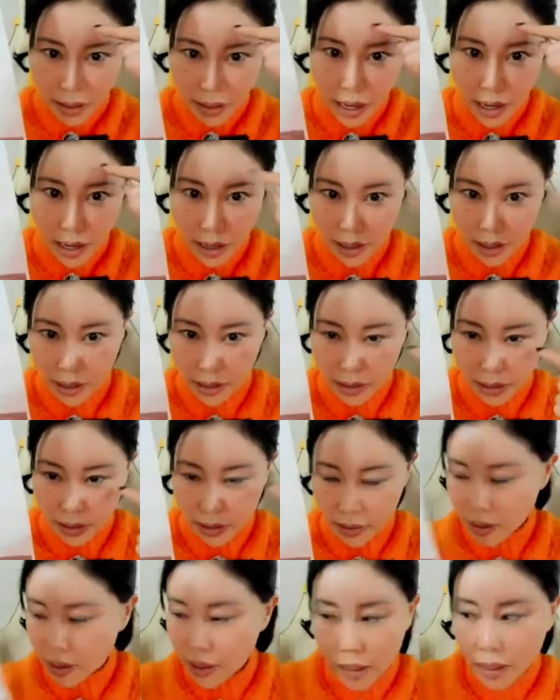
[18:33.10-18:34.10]
the
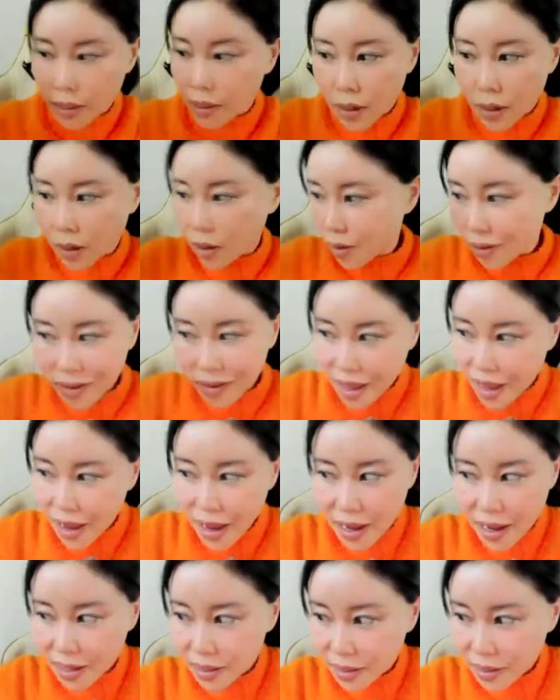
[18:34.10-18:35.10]
lines, all
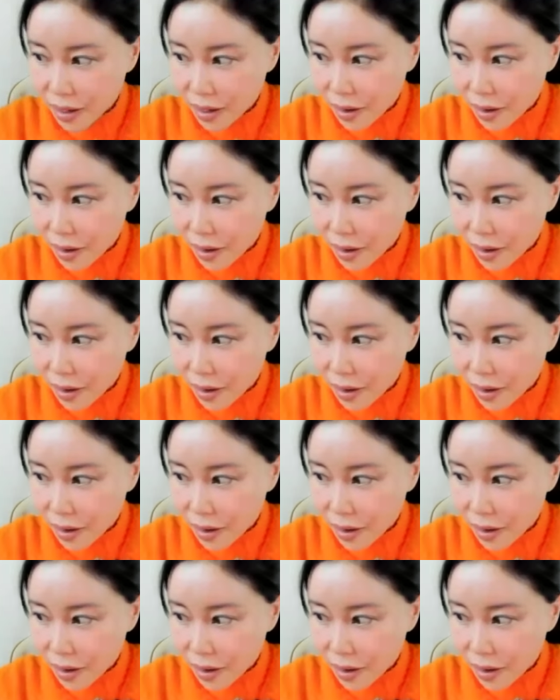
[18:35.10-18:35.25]
that.